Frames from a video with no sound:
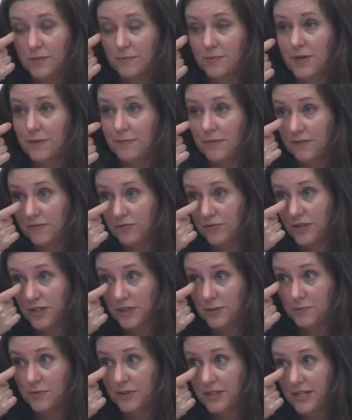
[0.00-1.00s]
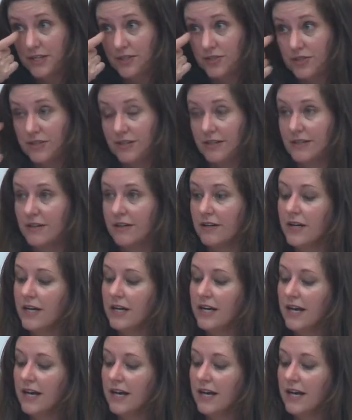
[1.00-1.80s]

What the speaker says: Department of Transportation there.